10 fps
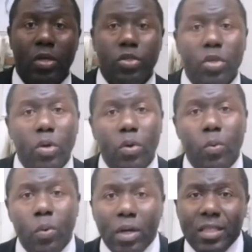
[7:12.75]

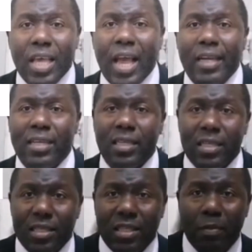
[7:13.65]
So what are
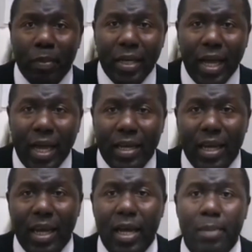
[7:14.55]
the
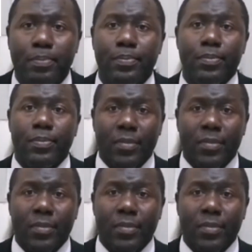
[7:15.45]
typical